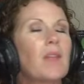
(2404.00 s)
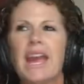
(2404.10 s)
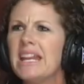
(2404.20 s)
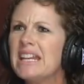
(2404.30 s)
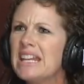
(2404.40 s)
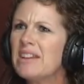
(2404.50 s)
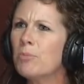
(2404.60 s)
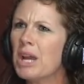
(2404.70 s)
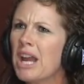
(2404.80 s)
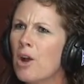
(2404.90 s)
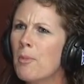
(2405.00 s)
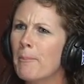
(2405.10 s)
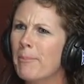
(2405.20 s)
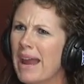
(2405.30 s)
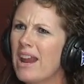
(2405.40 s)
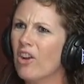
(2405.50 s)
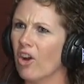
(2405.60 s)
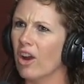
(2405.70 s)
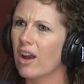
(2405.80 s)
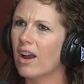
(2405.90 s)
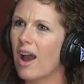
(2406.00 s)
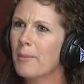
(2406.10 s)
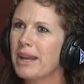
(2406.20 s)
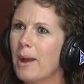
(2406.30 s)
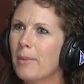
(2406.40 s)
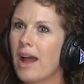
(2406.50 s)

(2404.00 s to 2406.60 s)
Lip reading: And he didn't even bring home a bear. I mean, I'm